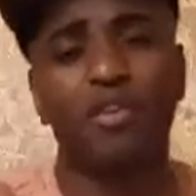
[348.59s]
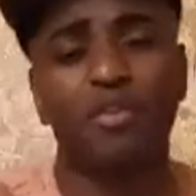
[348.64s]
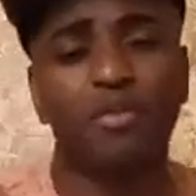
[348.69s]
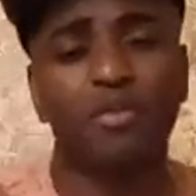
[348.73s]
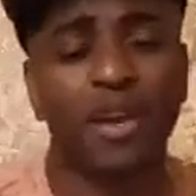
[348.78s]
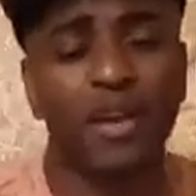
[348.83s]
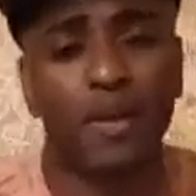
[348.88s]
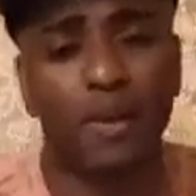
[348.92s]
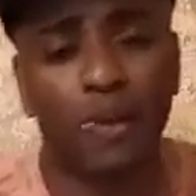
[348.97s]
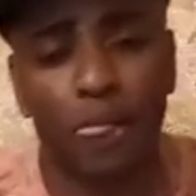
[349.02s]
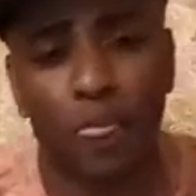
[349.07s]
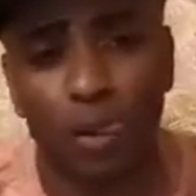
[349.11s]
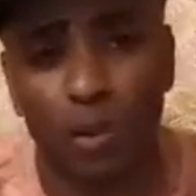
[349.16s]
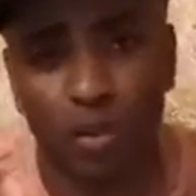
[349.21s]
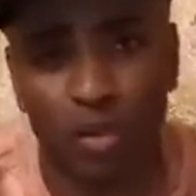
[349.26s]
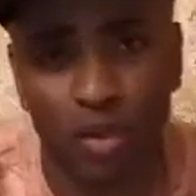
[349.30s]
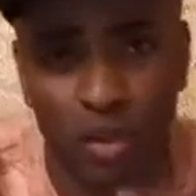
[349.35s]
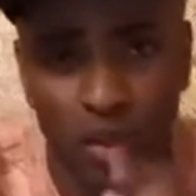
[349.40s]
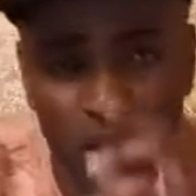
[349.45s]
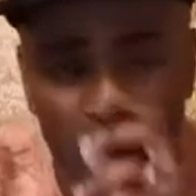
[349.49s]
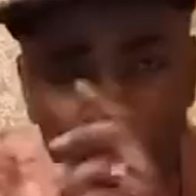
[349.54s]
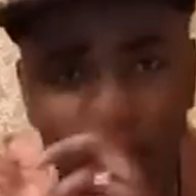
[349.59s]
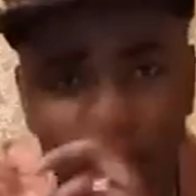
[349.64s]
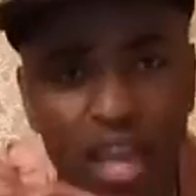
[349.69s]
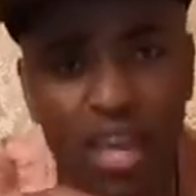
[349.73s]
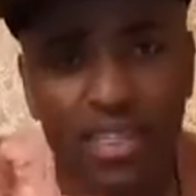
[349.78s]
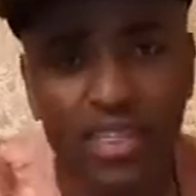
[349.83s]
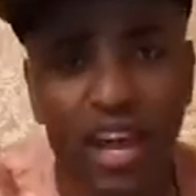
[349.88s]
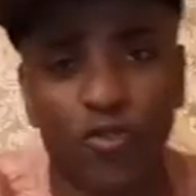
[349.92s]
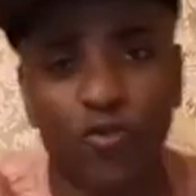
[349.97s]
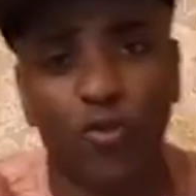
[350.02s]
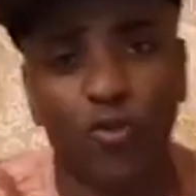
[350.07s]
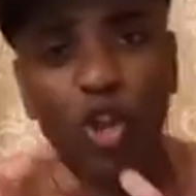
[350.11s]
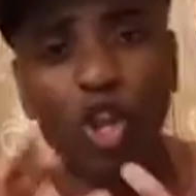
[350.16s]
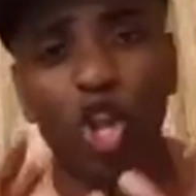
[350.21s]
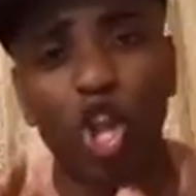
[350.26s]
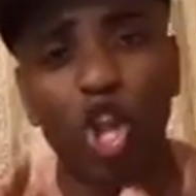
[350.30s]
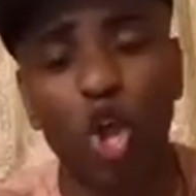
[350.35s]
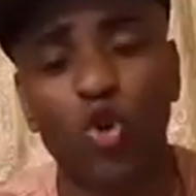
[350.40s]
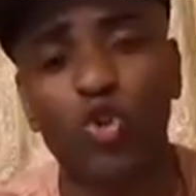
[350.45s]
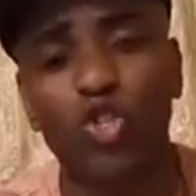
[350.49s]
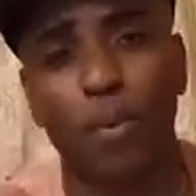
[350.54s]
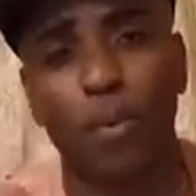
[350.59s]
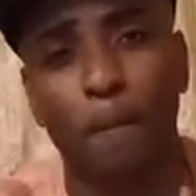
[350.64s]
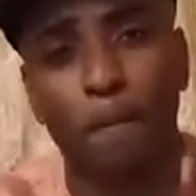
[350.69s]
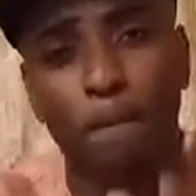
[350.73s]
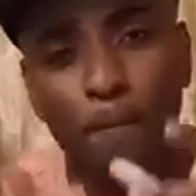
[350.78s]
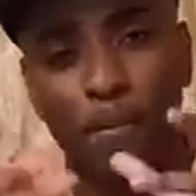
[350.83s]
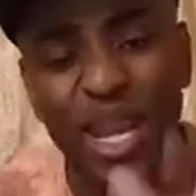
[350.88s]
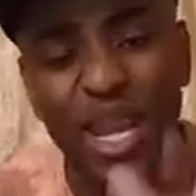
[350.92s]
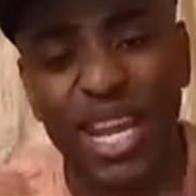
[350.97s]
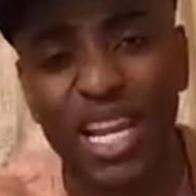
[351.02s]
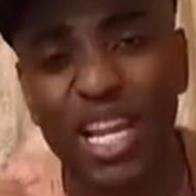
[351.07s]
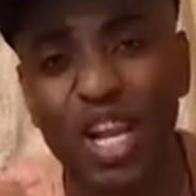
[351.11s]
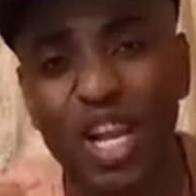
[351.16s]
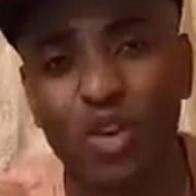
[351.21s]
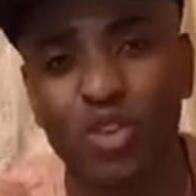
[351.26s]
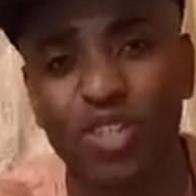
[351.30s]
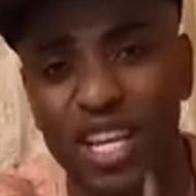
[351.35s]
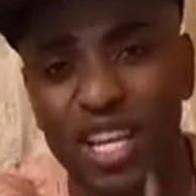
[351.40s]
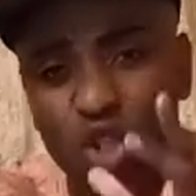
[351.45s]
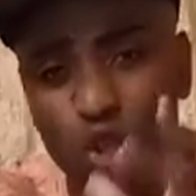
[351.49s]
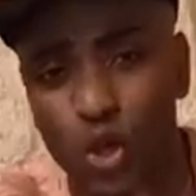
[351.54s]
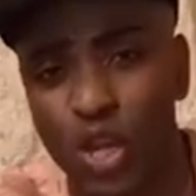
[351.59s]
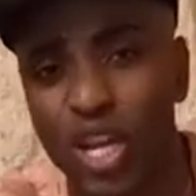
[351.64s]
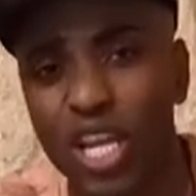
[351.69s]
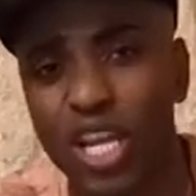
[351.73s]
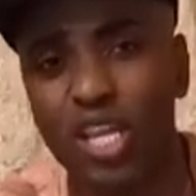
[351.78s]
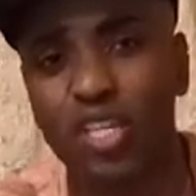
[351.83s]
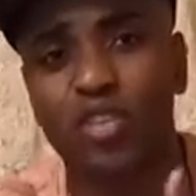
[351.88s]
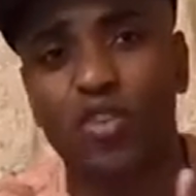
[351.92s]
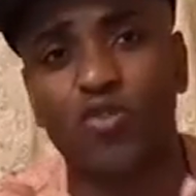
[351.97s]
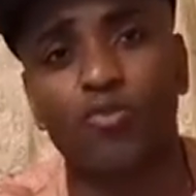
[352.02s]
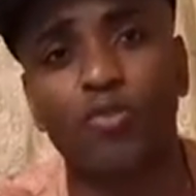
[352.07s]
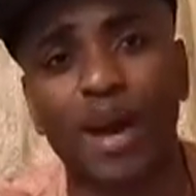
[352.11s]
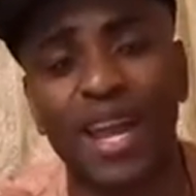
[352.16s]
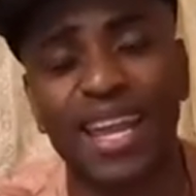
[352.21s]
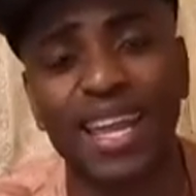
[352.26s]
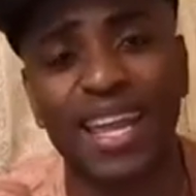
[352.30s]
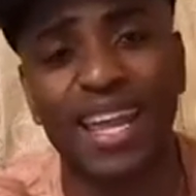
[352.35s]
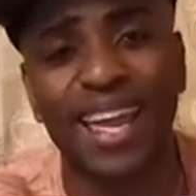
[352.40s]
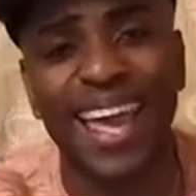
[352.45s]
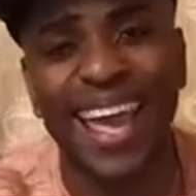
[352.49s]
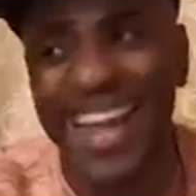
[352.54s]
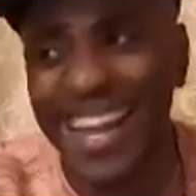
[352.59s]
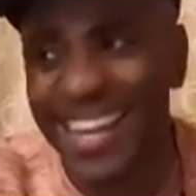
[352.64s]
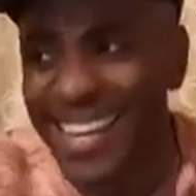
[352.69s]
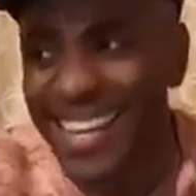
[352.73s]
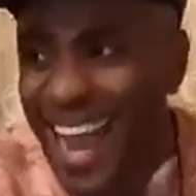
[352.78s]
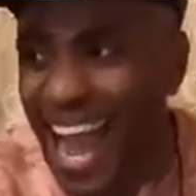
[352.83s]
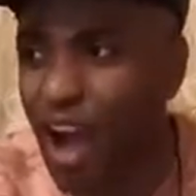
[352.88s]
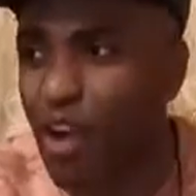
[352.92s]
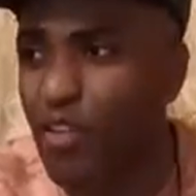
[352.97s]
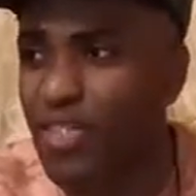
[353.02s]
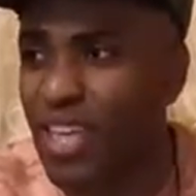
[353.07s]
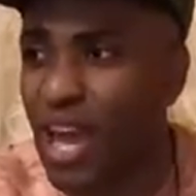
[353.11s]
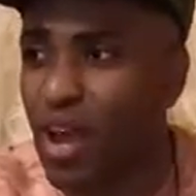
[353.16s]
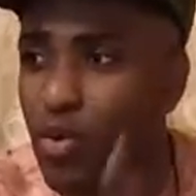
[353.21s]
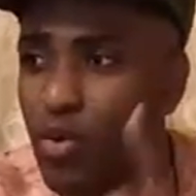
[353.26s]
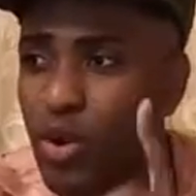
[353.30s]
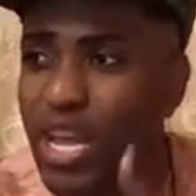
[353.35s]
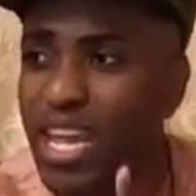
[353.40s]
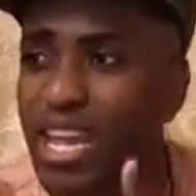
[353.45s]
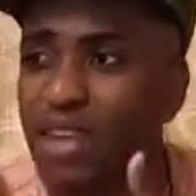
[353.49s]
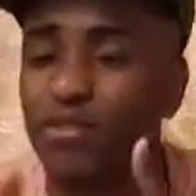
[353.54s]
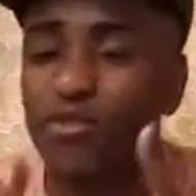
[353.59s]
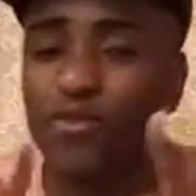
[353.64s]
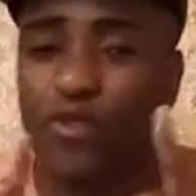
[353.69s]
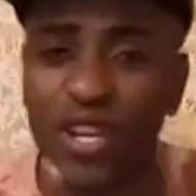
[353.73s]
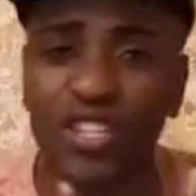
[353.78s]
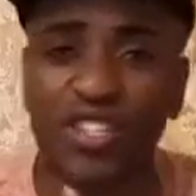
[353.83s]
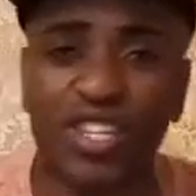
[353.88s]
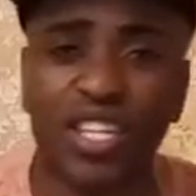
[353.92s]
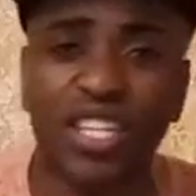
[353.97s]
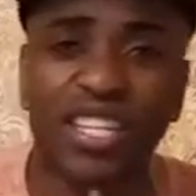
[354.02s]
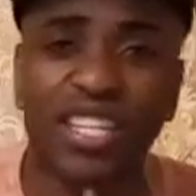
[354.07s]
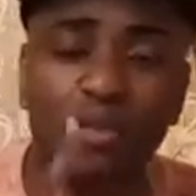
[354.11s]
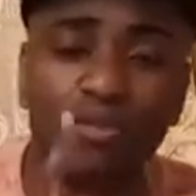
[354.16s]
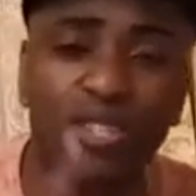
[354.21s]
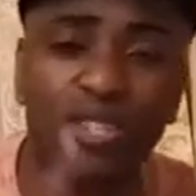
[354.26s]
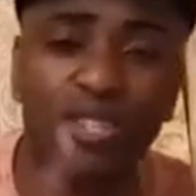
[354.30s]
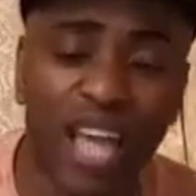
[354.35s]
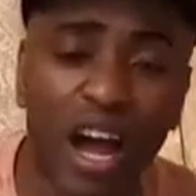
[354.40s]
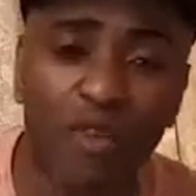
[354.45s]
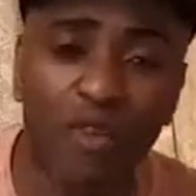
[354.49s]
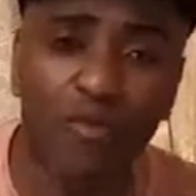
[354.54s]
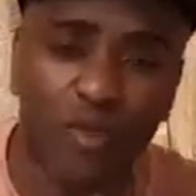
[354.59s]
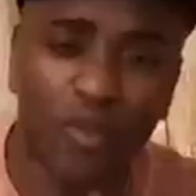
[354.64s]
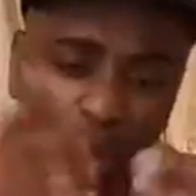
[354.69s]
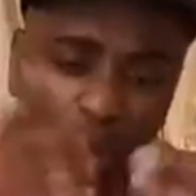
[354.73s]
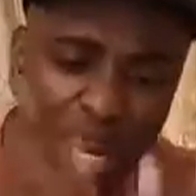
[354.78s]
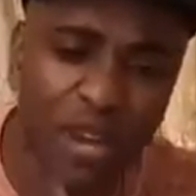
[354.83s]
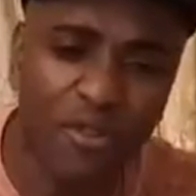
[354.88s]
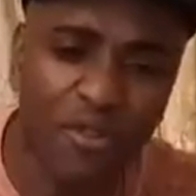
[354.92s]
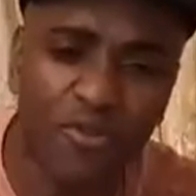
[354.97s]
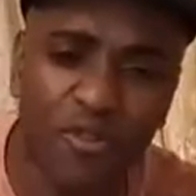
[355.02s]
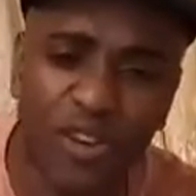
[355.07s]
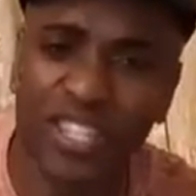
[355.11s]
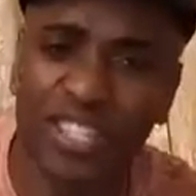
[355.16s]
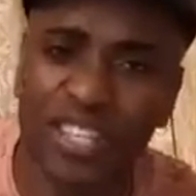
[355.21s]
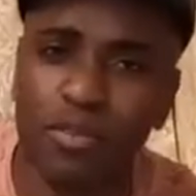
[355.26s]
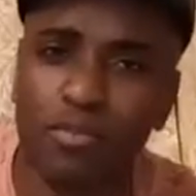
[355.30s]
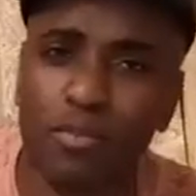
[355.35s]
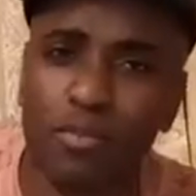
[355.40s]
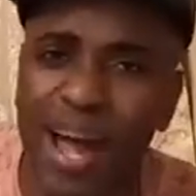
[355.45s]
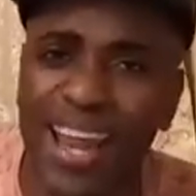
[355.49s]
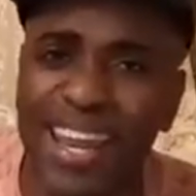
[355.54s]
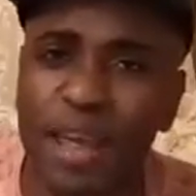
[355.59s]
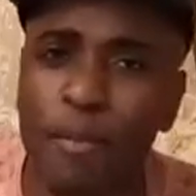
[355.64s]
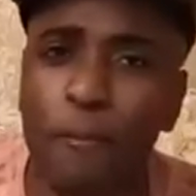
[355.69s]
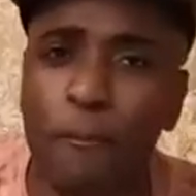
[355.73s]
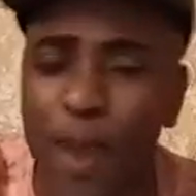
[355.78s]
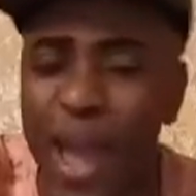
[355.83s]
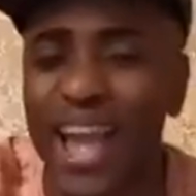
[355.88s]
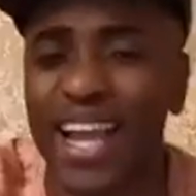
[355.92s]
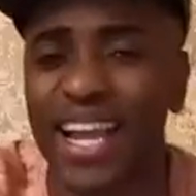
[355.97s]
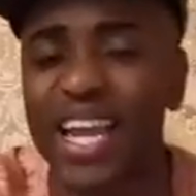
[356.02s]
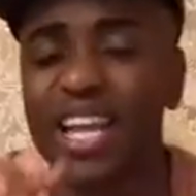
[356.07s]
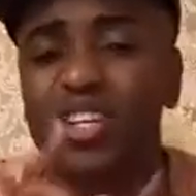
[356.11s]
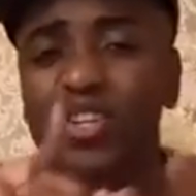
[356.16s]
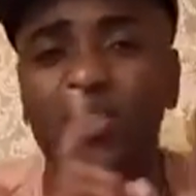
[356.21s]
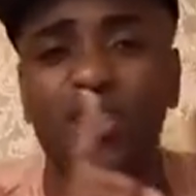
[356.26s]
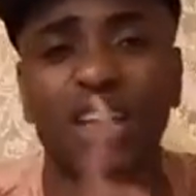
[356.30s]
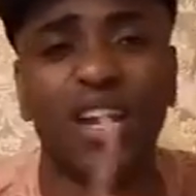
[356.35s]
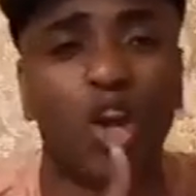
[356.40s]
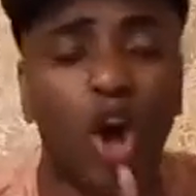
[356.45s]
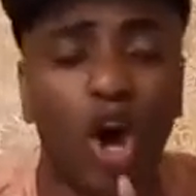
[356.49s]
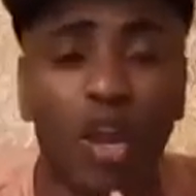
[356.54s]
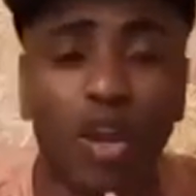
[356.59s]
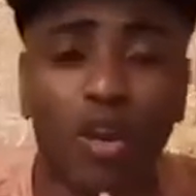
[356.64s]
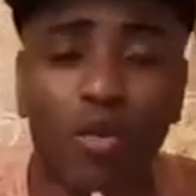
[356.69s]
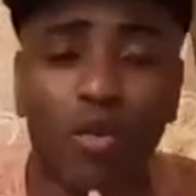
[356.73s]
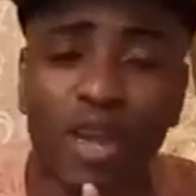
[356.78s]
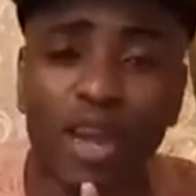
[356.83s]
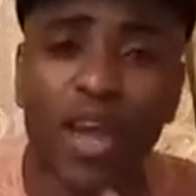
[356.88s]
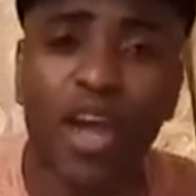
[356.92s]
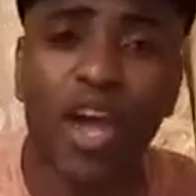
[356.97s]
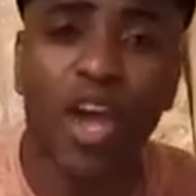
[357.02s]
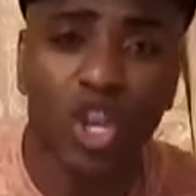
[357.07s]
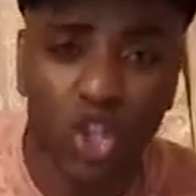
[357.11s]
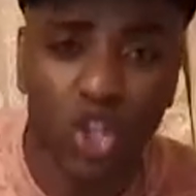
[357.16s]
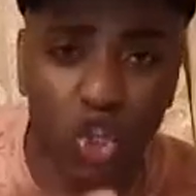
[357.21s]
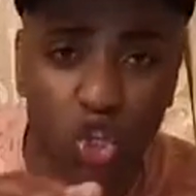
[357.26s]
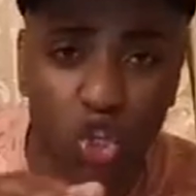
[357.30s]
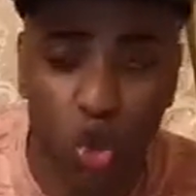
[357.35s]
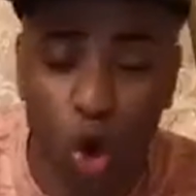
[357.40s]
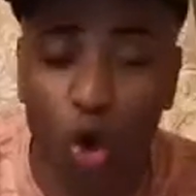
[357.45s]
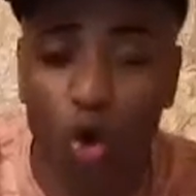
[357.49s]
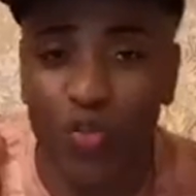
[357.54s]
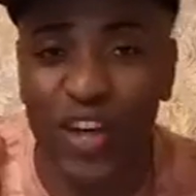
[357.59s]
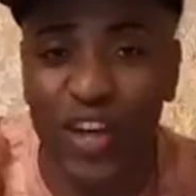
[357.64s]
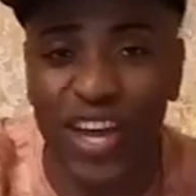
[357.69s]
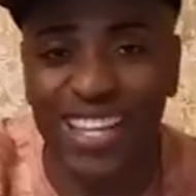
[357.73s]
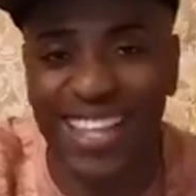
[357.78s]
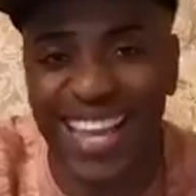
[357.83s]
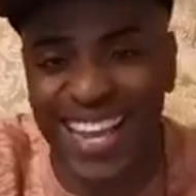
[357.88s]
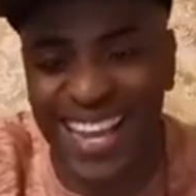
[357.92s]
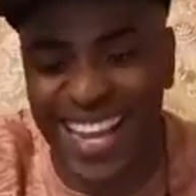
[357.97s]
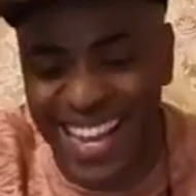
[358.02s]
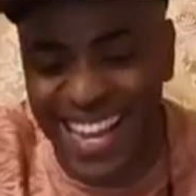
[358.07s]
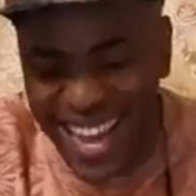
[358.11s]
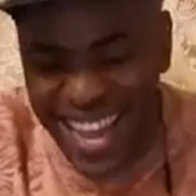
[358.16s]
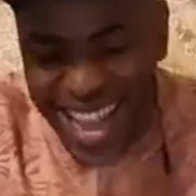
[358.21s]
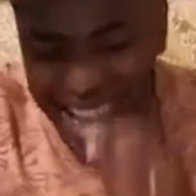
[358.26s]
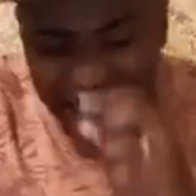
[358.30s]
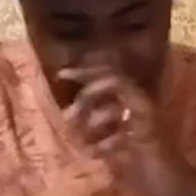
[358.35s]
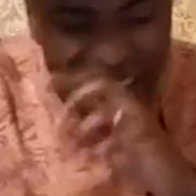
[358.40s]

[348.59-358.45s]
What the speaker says: Now they are reinvesting themselves, reinvesting money back into the economy so that they can at least sustain the economy so that it doesn't